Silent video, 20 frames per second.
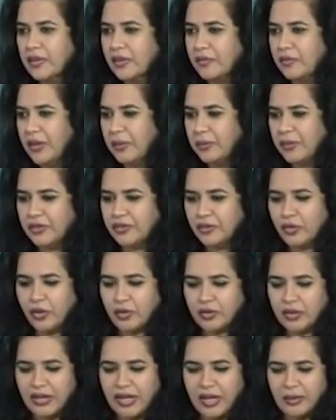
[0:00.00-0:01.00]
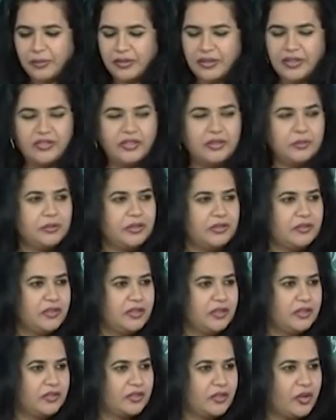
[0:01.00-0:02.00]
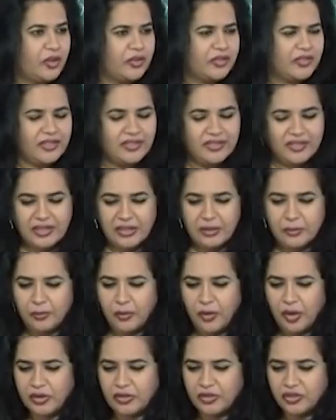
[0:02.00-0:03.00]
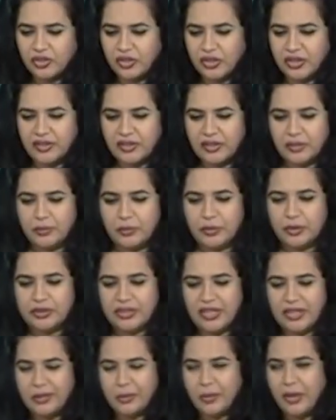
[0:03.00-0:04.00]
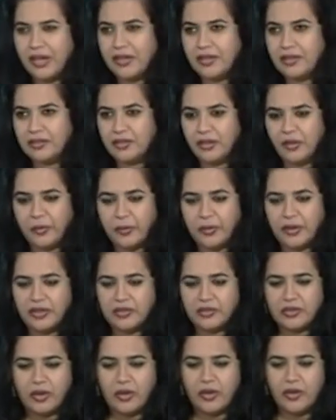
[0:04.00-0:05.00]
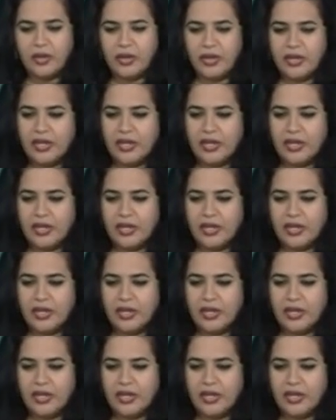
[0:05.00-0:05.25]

famous co collaboration between Scorsese and Paul Schrader, both admirers of Bresson.